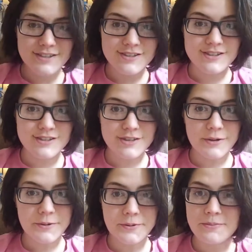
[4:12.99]

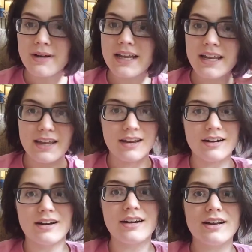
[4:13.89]
So my
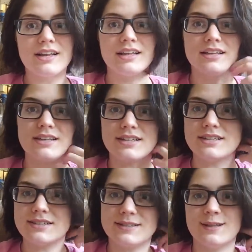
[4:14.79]
hair
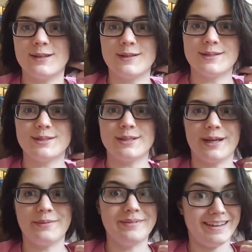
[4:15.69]
is the
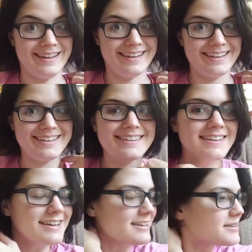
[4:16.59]
same length
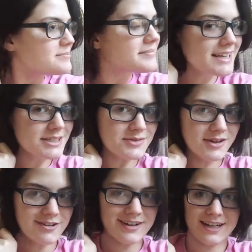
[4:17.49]
as we
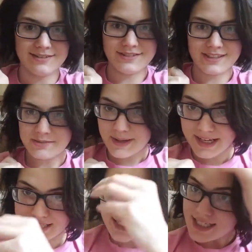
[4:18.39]
all kind of
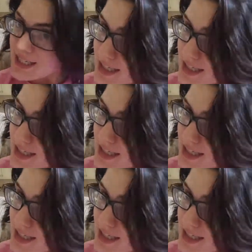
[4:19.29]
suspected,